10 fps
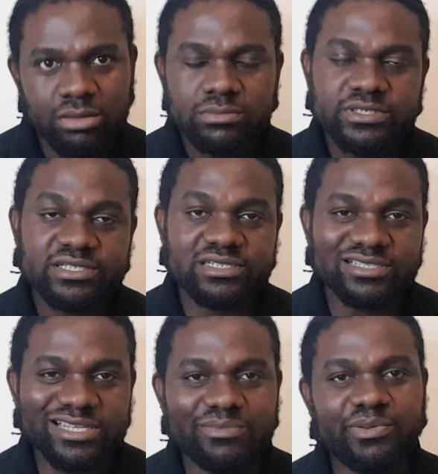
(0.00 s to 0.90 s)

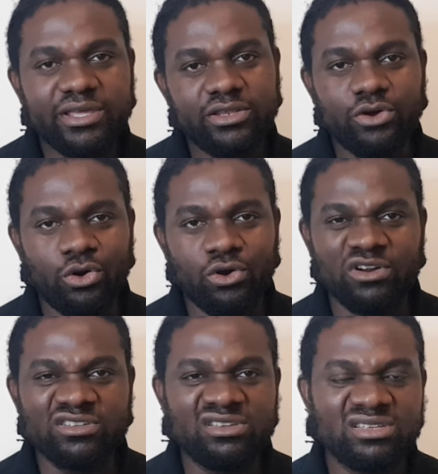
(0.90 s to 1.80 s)
sleeping, or
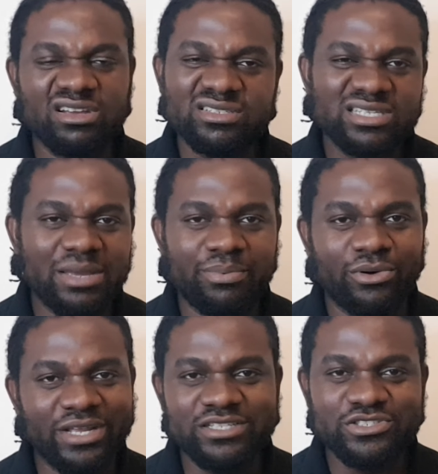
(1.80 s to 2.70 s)
you just get bored
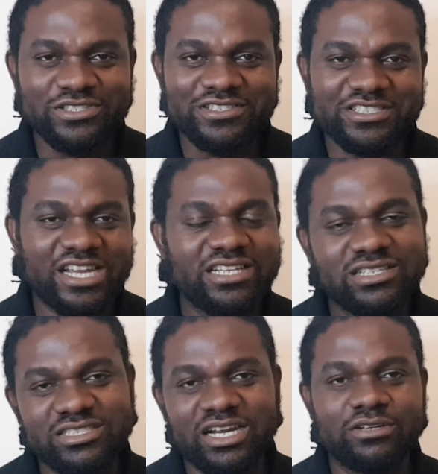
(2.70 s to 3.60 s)
and change the
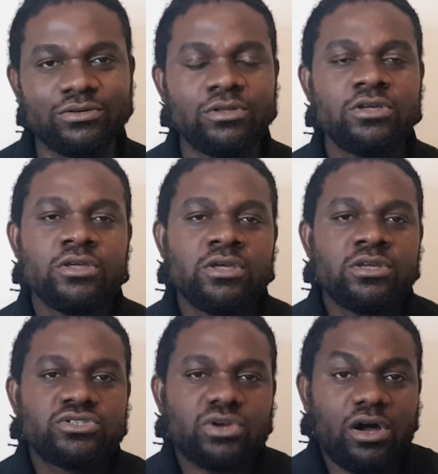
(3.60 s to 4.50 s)
channel.
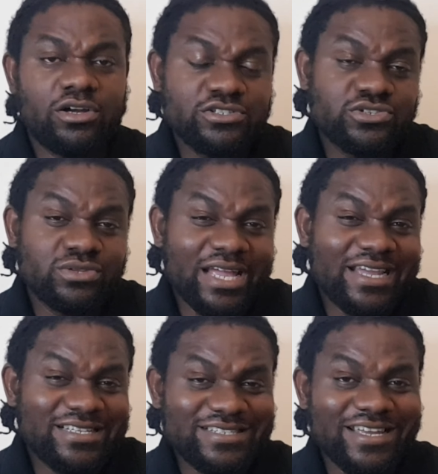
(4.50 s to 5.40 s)
So also, like I
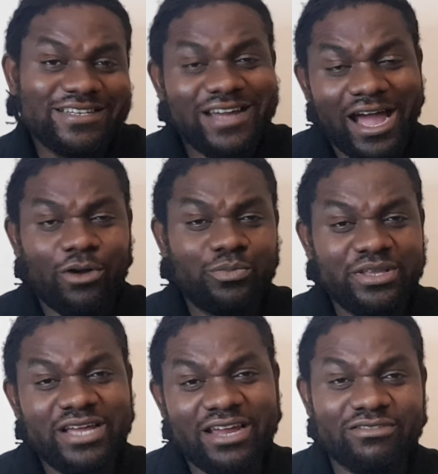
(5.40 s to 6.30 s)
said, I'll be
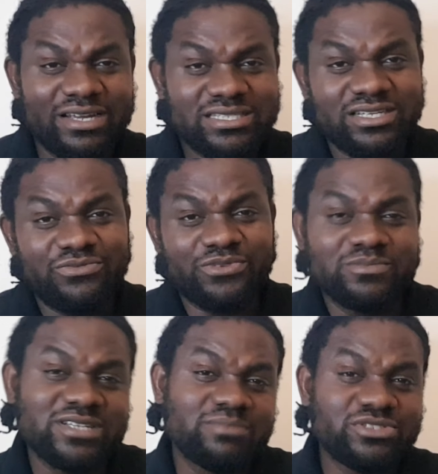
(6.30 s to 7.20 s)
digressing from
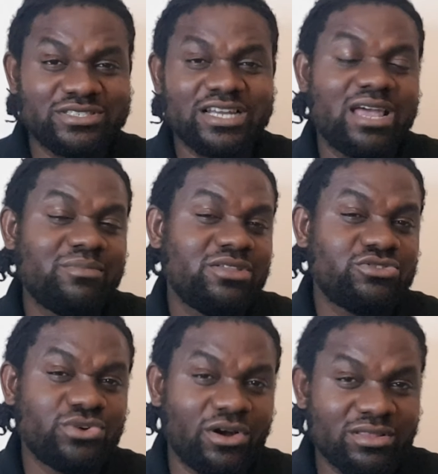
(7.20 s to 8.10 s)
time to time
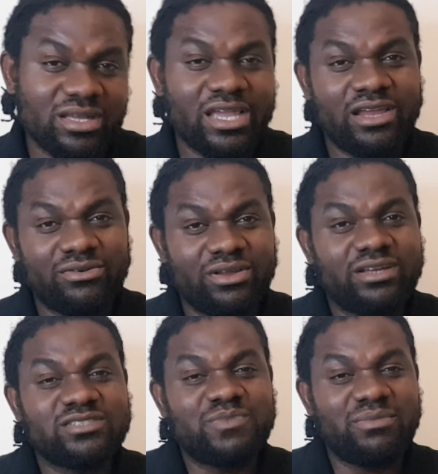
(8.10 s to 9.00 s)
into other
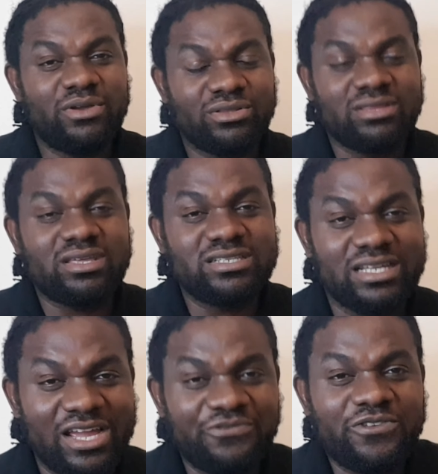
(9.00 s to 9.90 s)
areas, maybe other things that
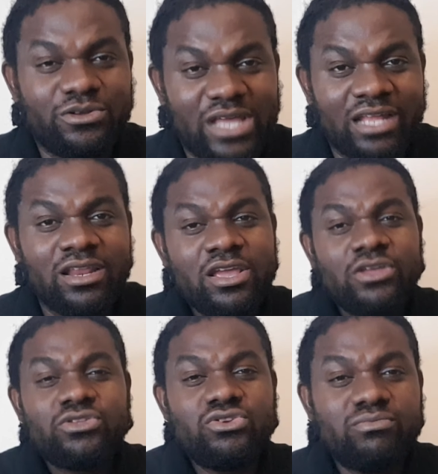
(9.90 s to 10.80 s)
I feel that
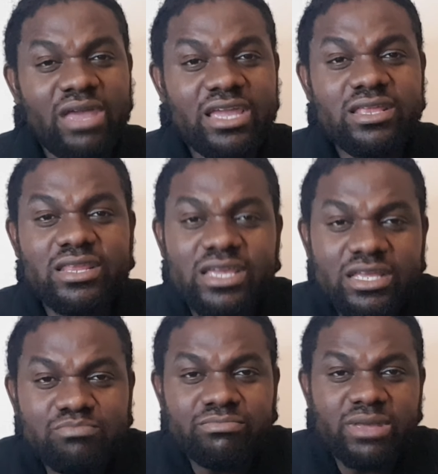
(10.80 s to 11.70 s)
you may need,
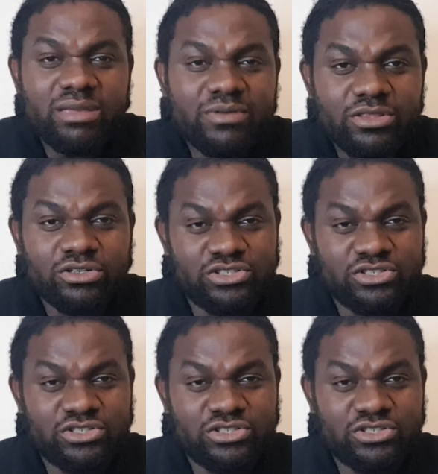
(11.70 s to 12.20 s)
maybe not